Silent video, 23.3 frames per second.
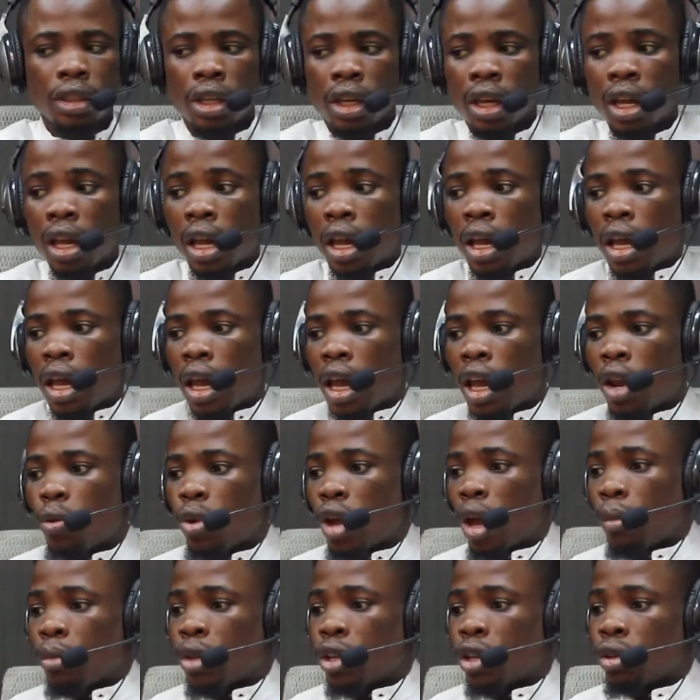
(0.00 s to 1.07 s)
Yeah.
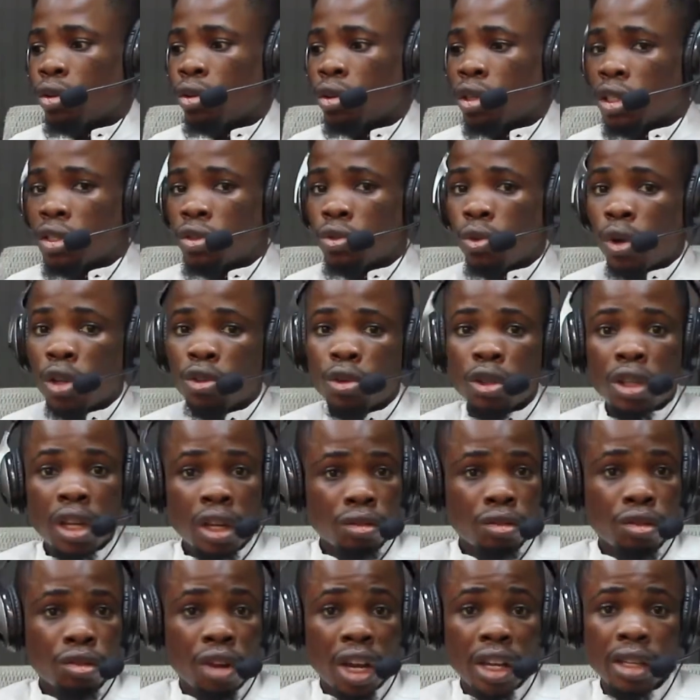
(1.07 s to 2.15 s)
Anyway, you are
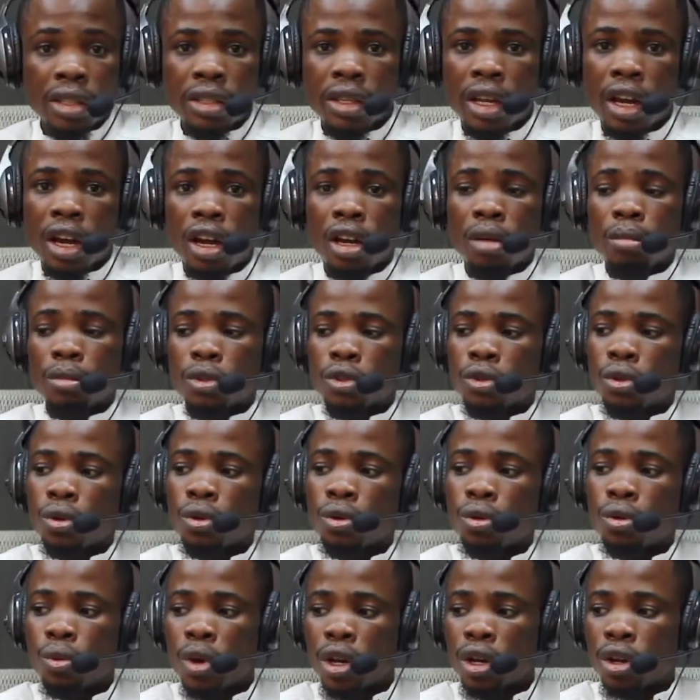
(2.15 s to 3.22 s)
totally right.
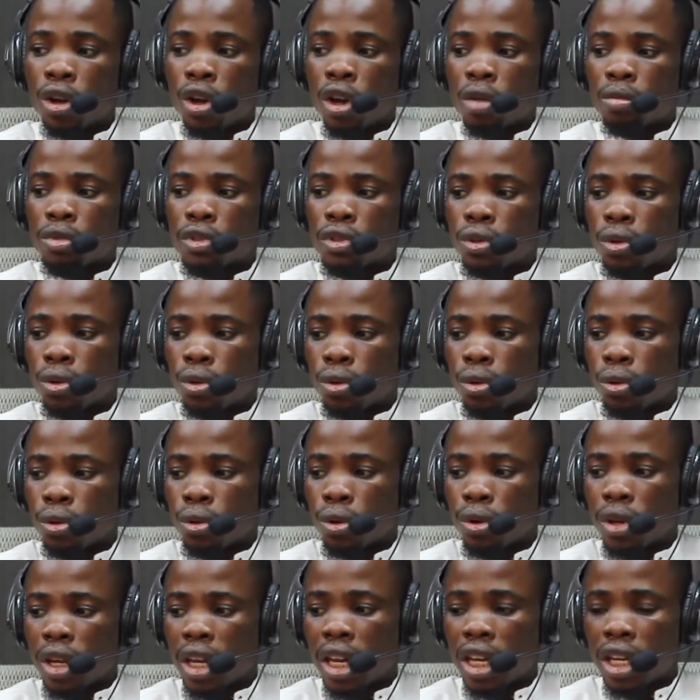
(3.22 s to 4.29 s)
So, when it comes to
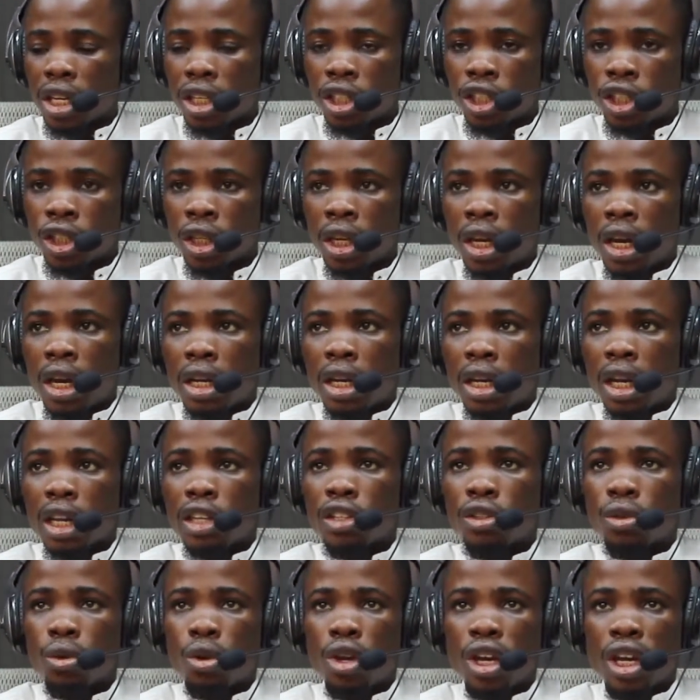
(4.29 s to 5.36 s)
age,
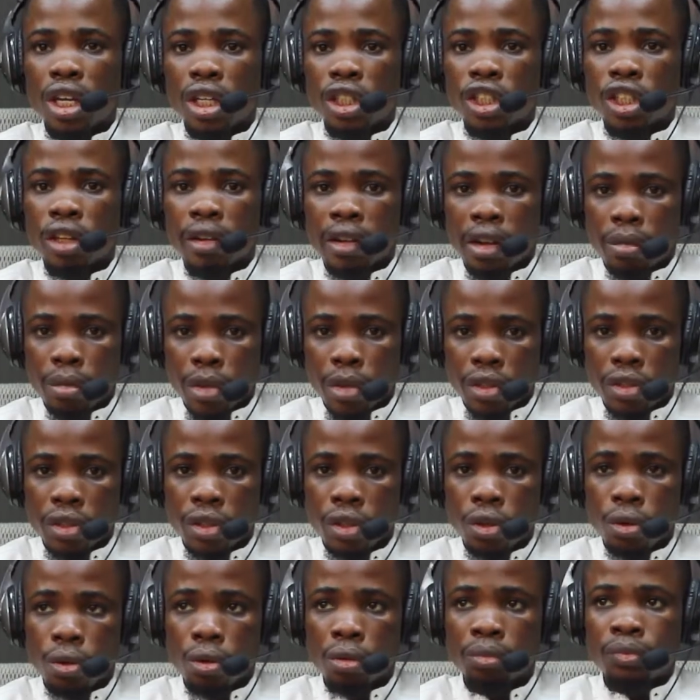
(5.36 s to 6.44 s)
there's no age limits,
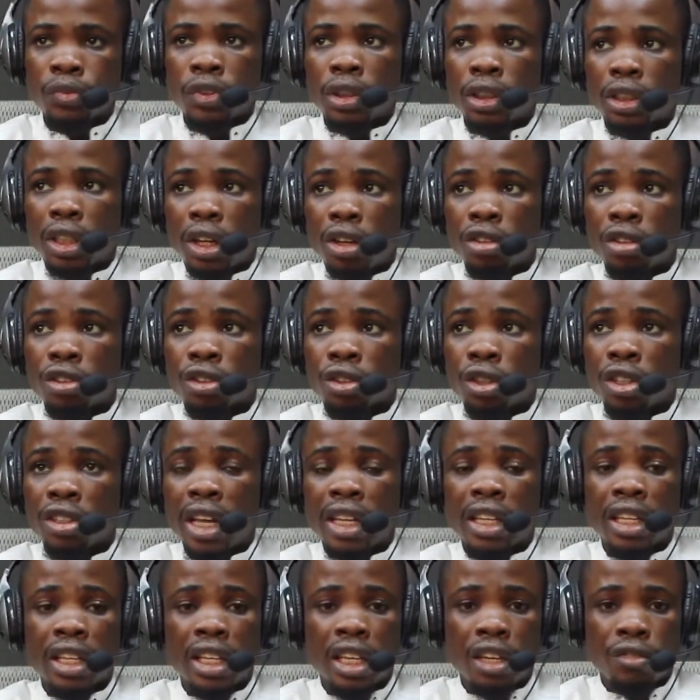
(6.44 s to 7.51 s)
Just
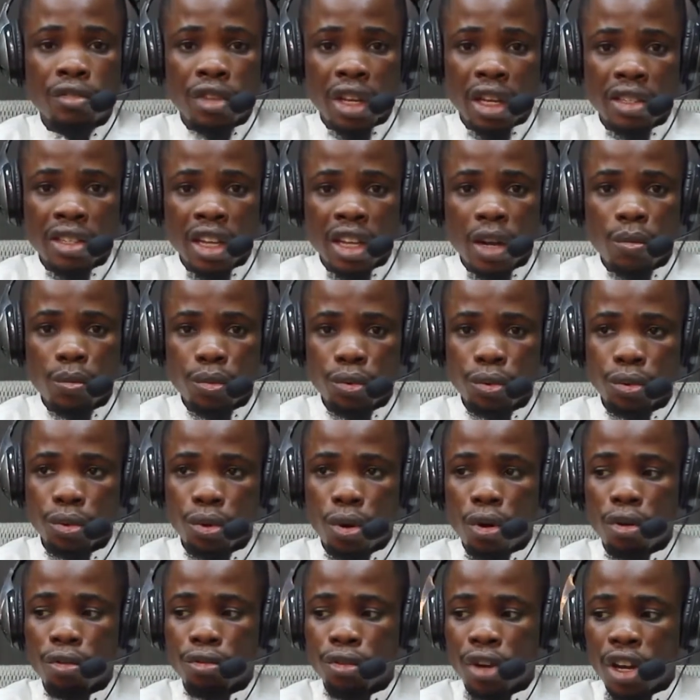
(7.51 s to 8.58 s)
like you gave the
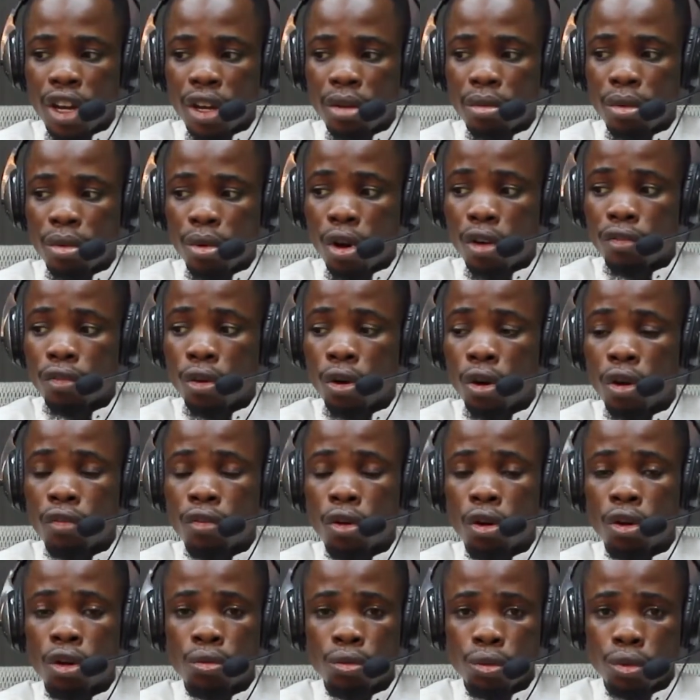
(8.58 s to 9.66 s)
example of
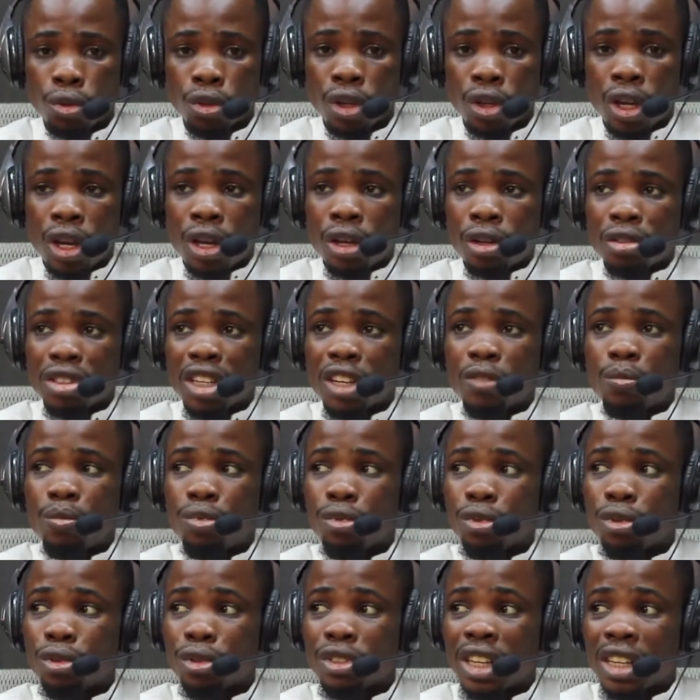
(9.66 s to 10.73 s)
Hollywood, you have
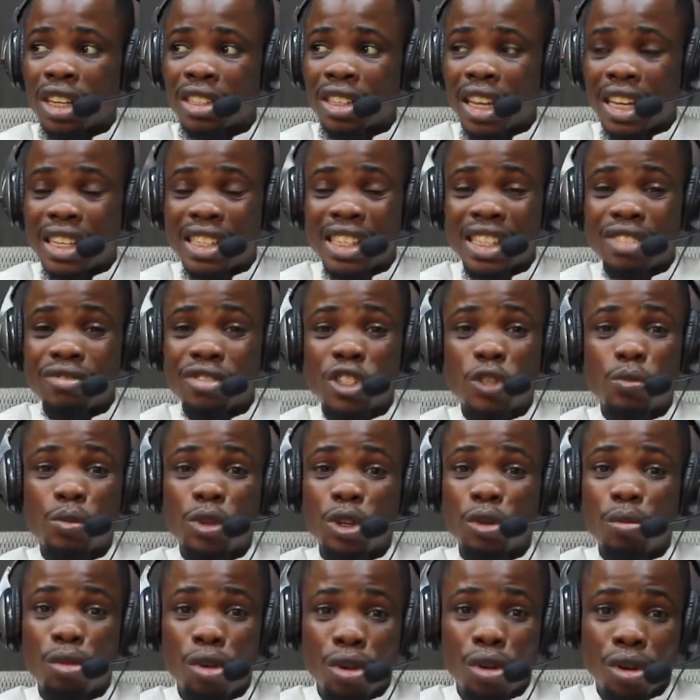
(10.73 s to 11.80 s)
producers like Steven
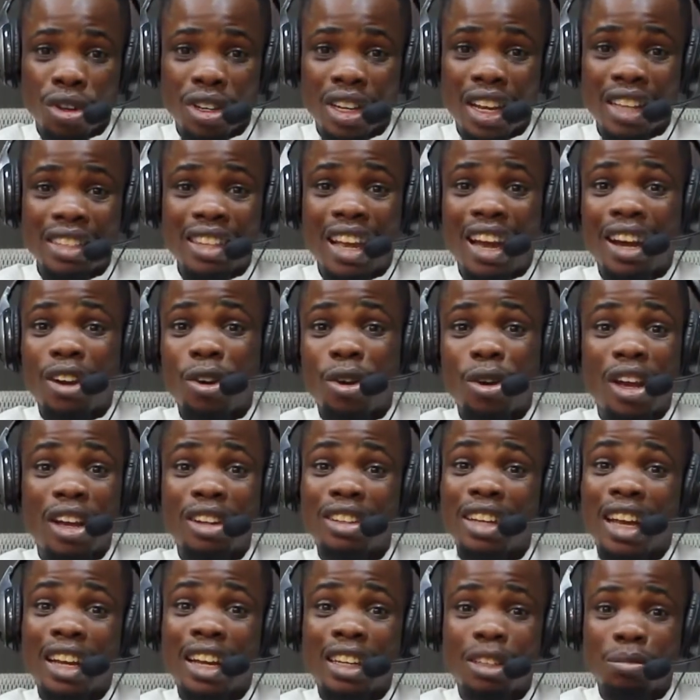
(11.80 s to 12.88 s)
Spielberg that are
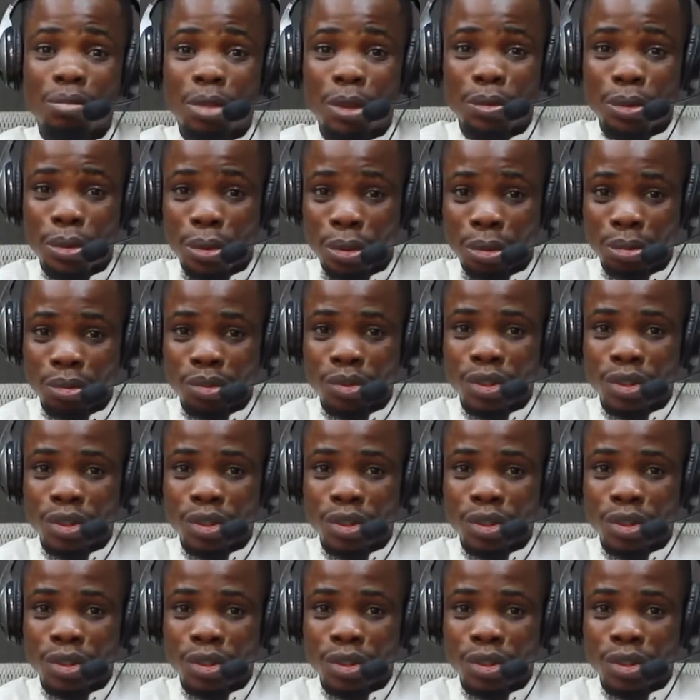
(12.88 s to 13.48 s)
elderly people.